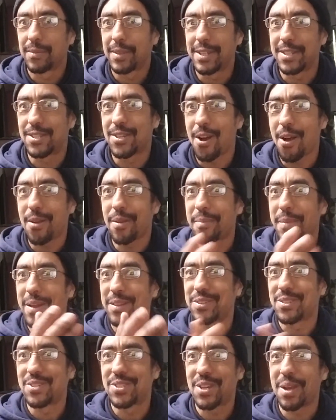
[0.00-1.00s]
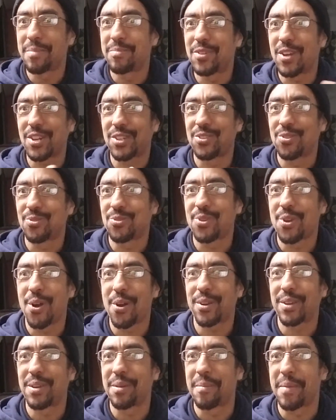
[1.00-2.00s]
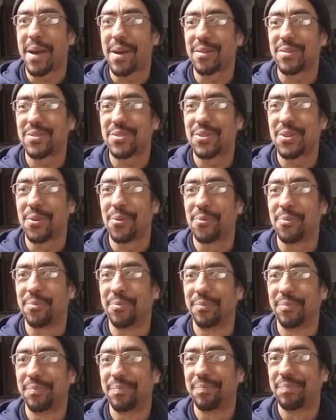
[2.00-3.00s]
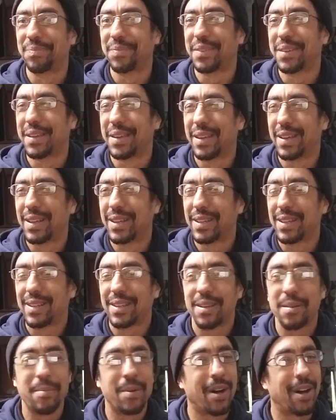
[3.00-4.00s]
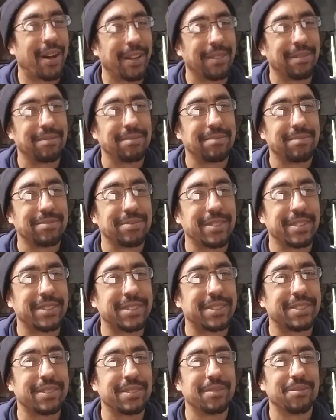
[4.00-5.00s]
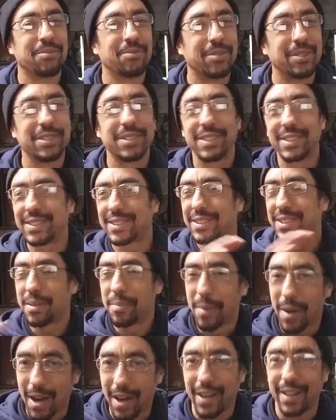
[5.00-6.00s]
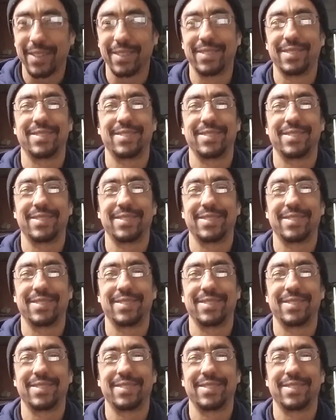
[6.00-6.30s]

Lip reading: He's talking about the subject you're talking about, so come on, just come on.